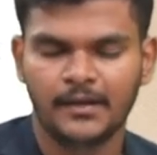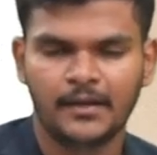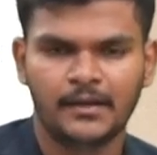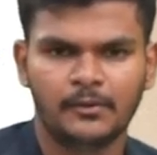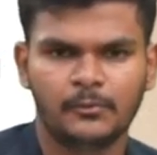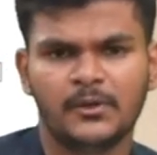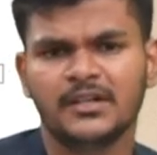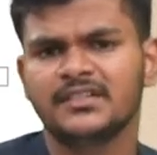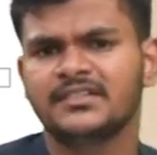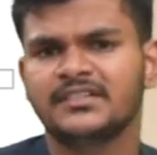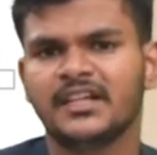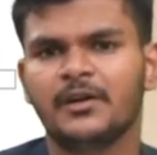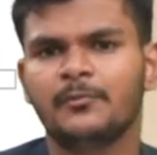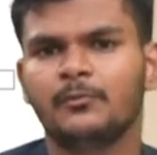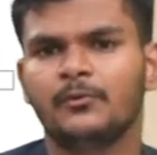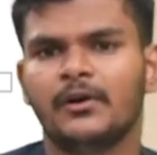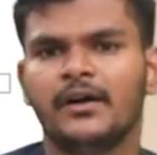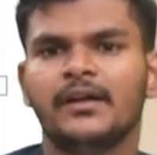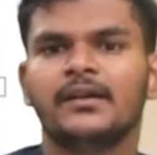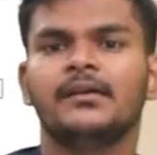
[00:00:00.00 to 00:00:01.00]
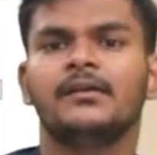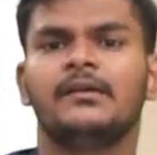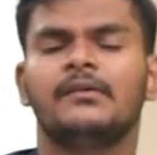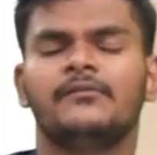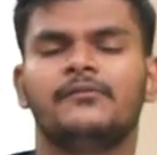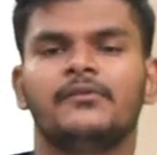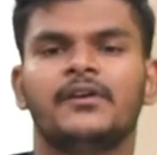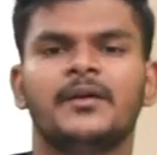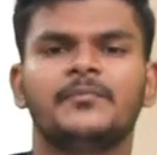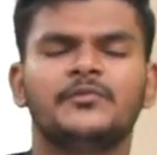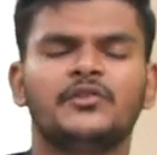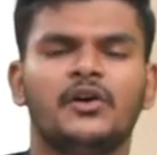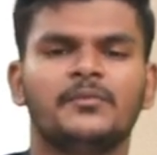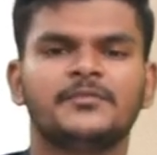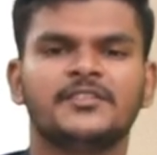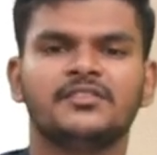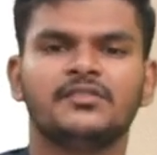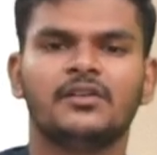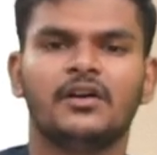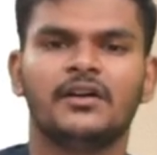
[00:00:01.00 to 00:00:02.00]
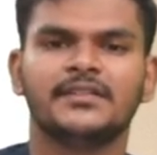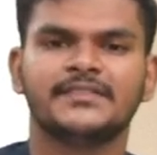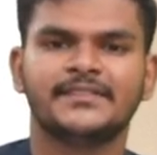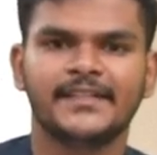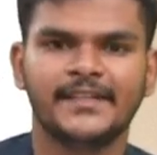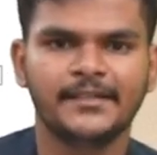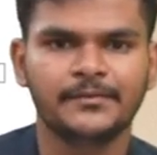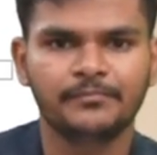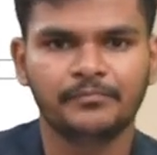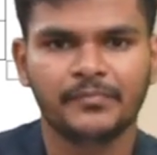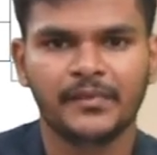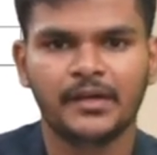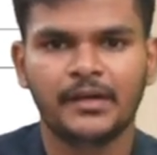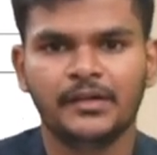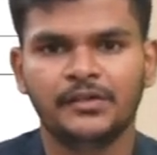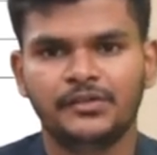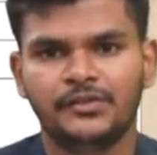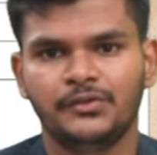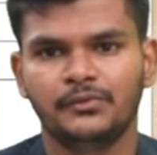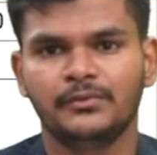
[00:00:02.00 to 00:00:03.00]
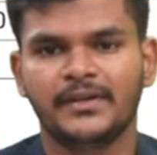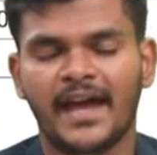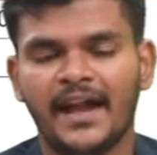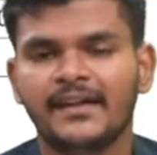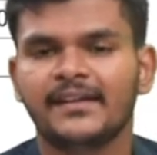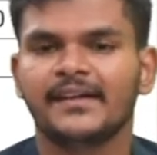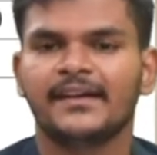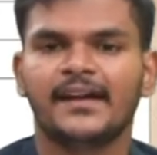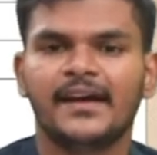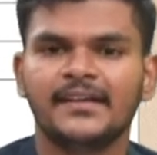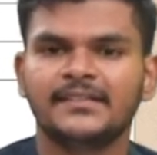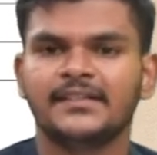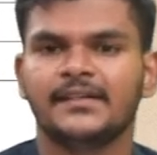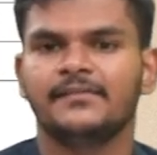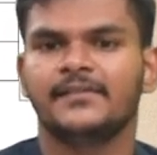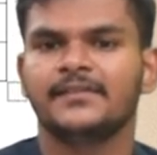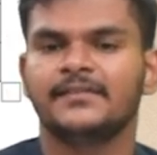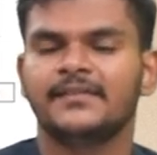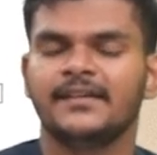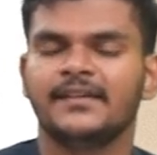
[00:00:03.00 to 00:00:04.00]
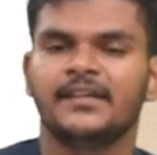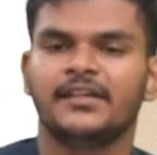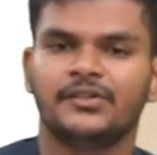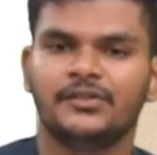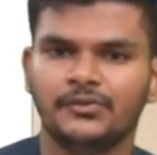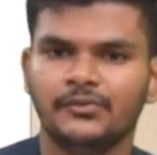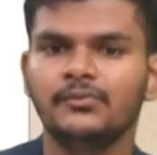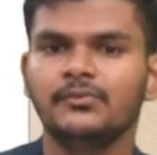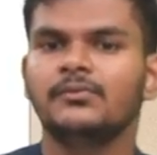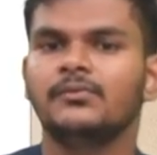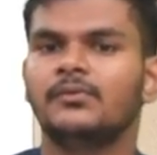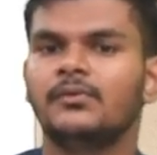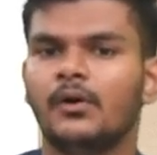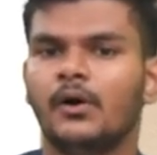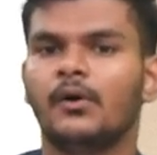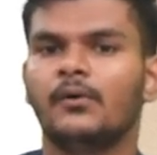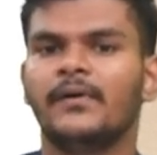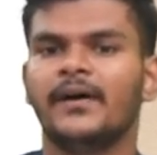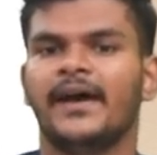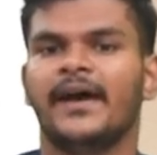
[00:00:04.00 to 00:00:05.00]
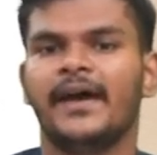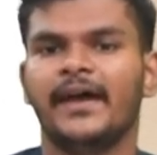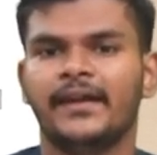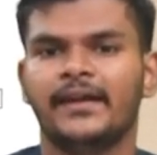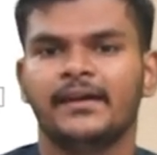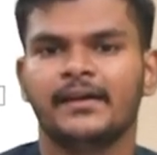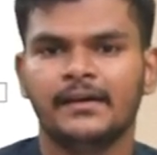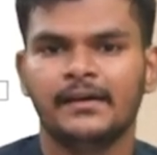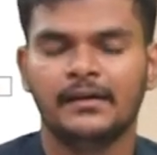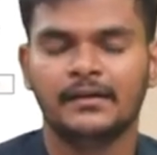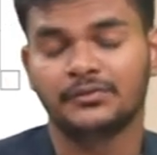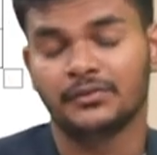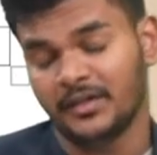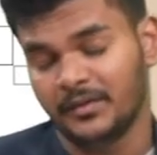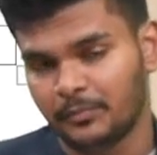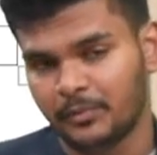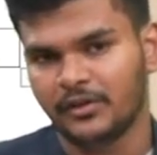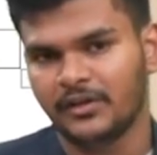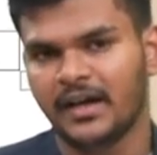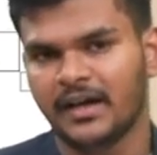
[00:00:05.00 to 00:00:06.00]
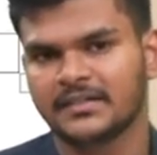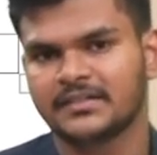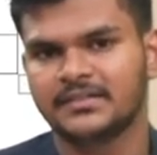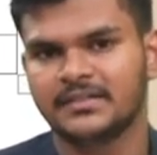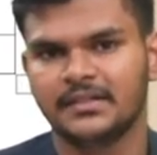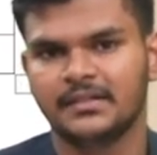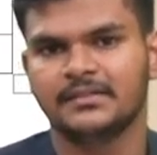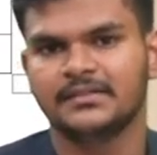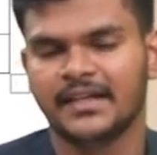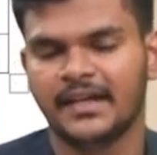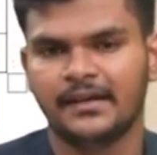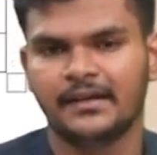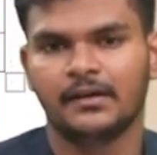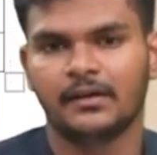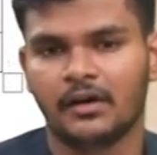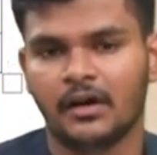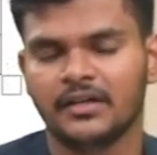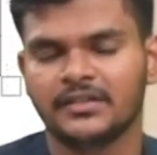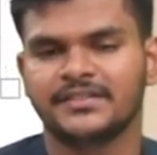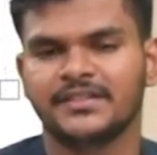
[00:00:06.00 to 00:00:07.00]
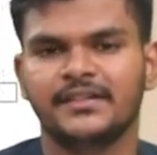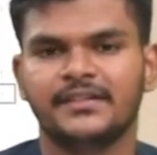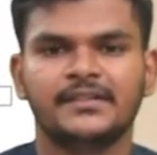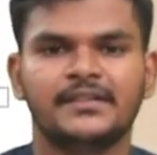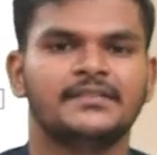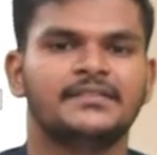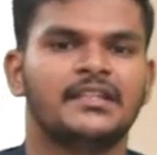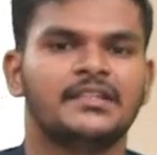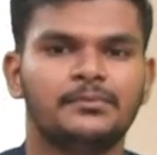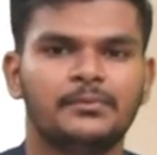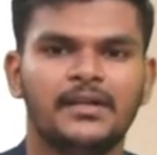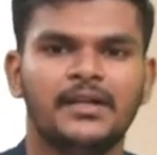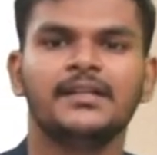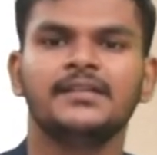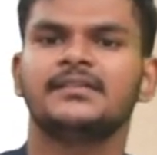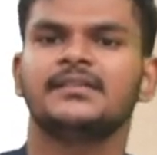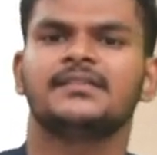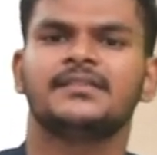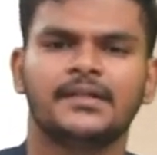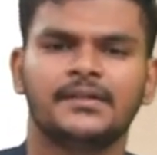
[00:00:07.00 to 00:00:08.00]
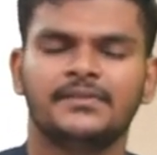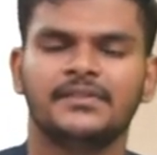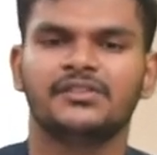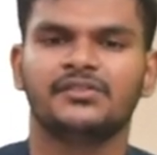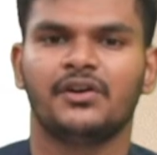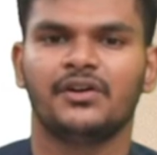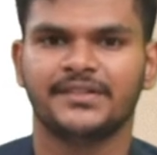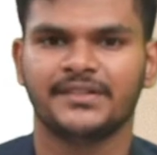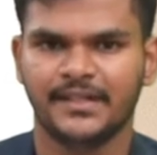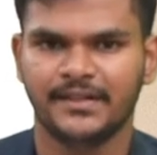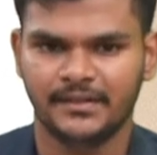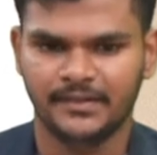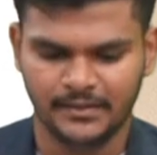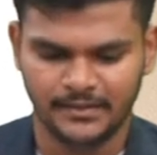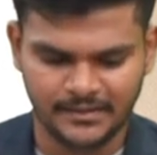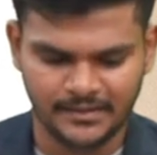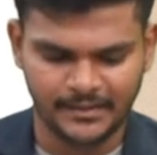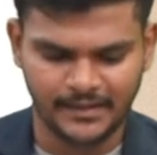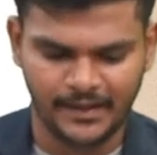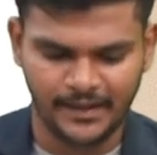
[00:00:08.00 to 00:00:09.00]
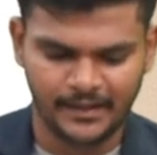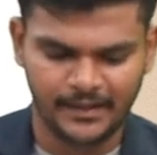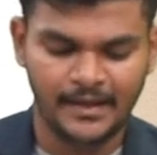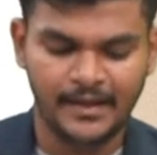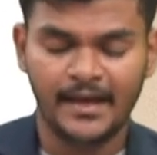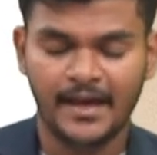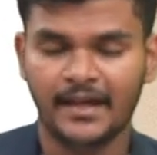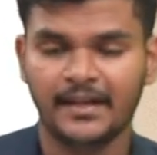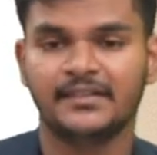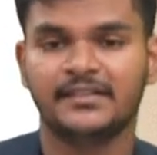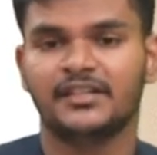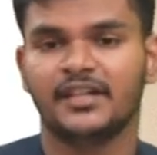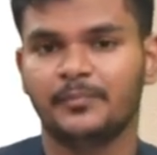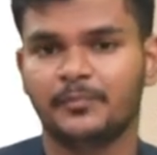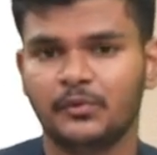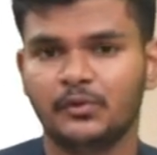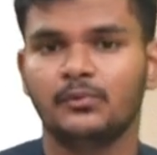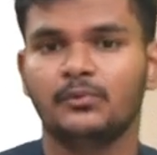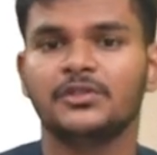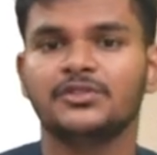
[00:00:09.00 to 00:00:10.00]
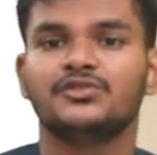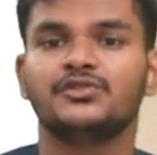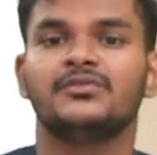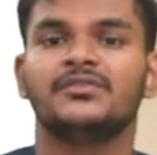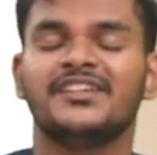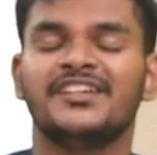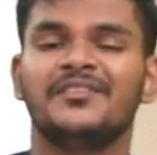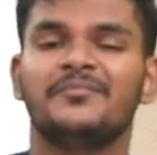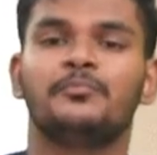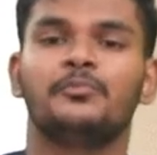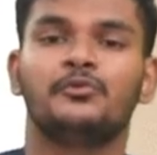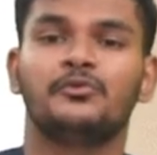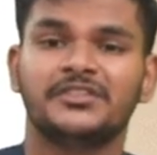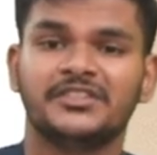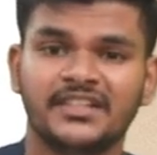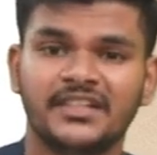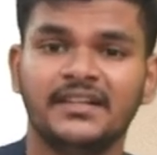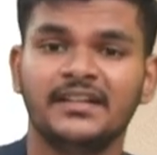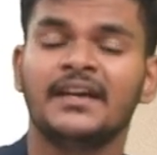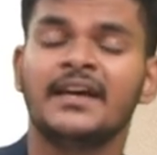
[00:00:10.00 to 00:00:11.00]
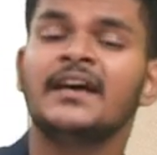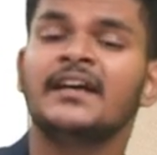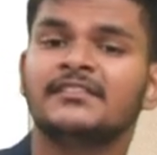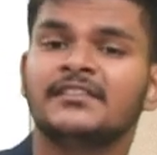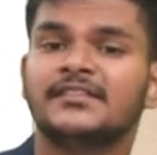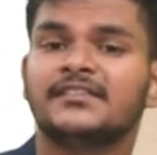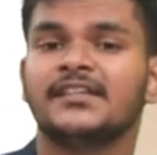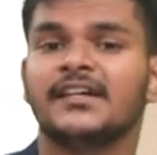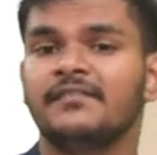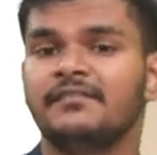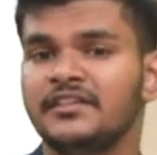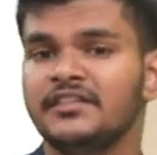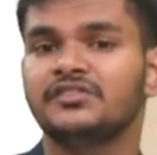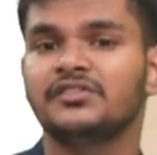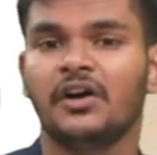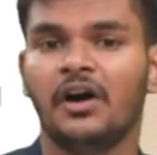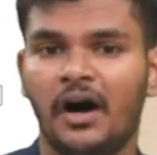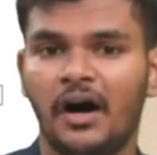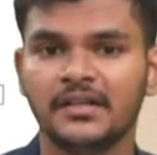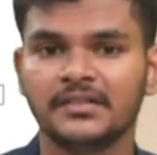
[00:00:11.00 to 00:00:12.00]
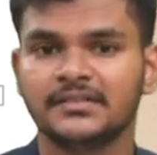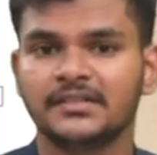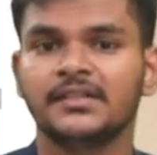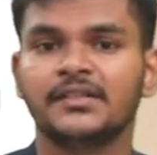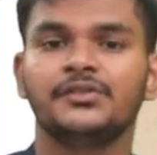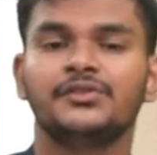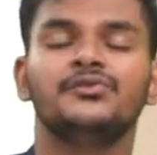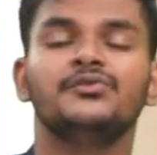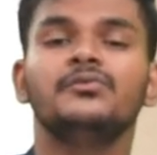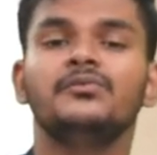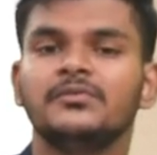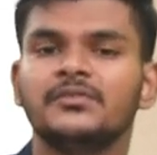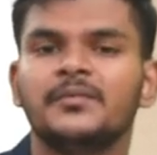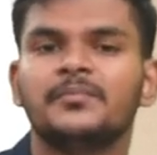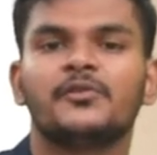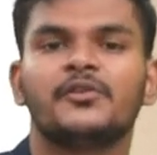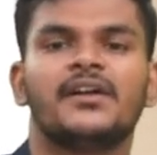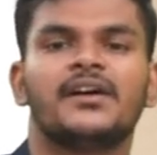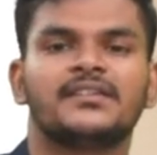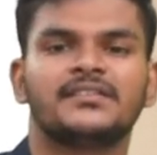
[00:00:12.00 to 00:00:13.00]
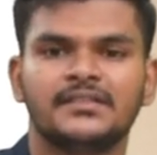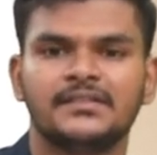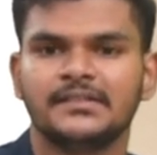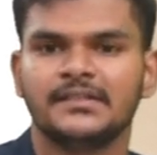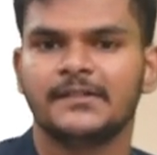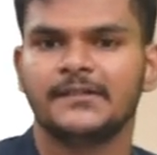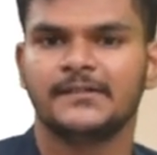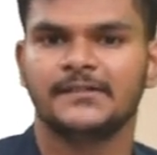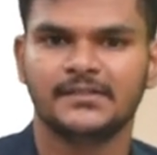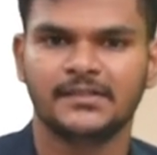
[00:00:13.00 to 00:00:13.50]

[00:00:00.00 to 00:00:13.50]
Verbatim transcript: What is step 1 for absorption costing? To categorize everything into overhead, production cost centers as well as service cost centers, isn't it? And step 2 was to reapportion the service costs to the production centers